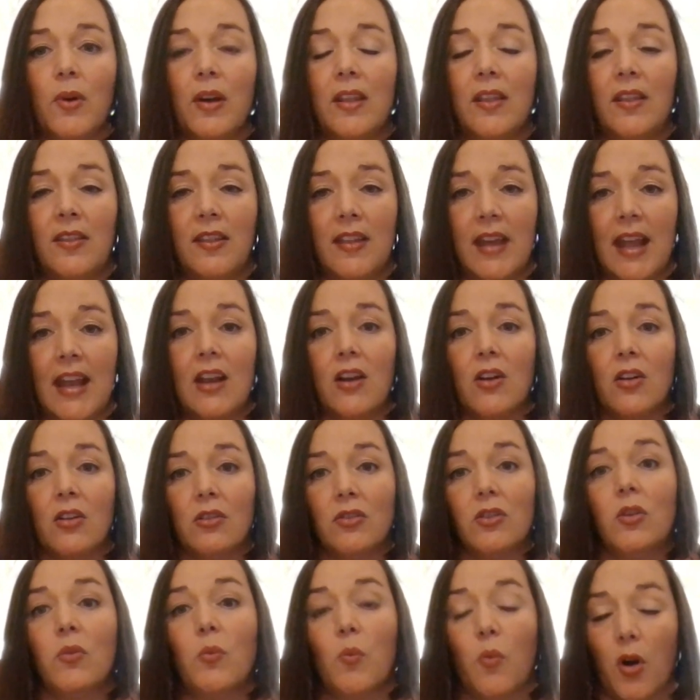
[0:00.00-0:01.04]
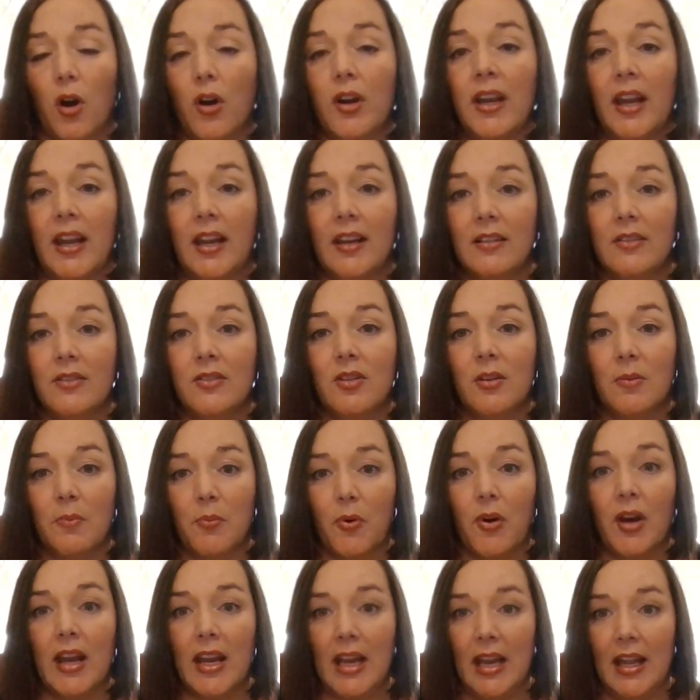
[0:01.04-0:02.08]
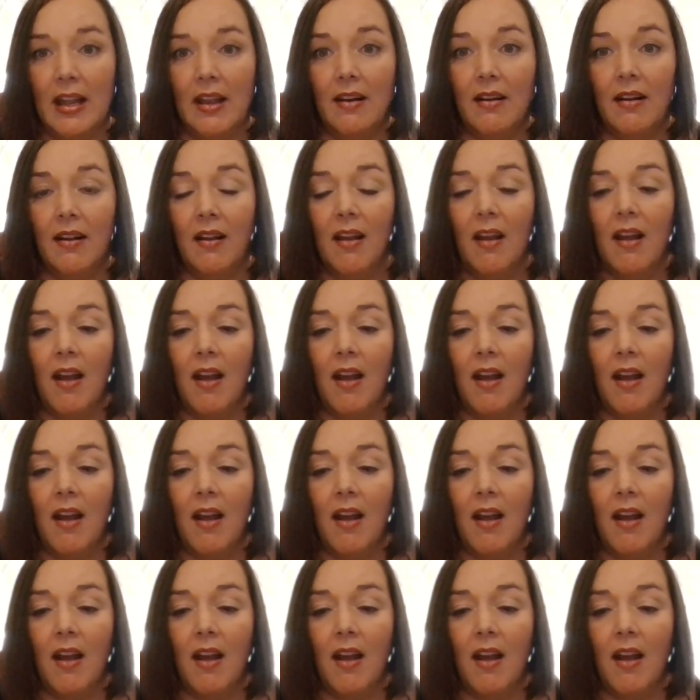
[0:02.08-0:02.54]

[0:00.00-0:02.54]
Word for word: what they are working to bring in